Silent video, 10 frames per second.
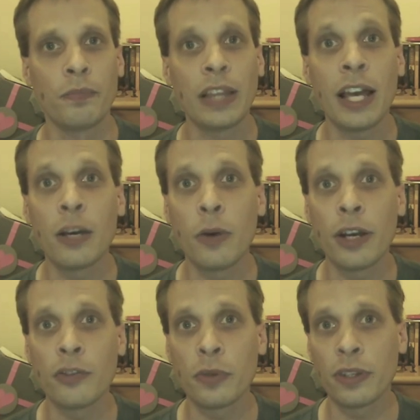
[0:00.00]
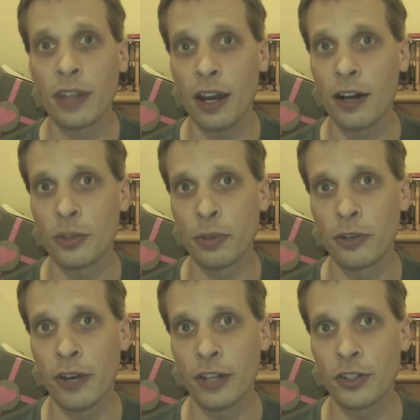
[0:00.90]
Likewise, with character
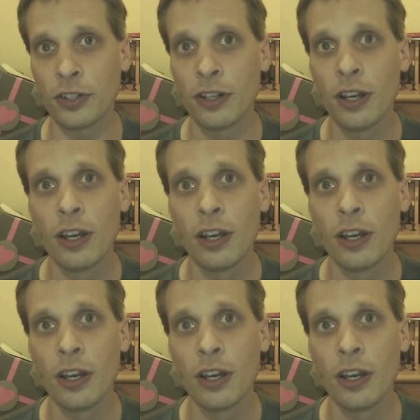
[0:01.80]
progression,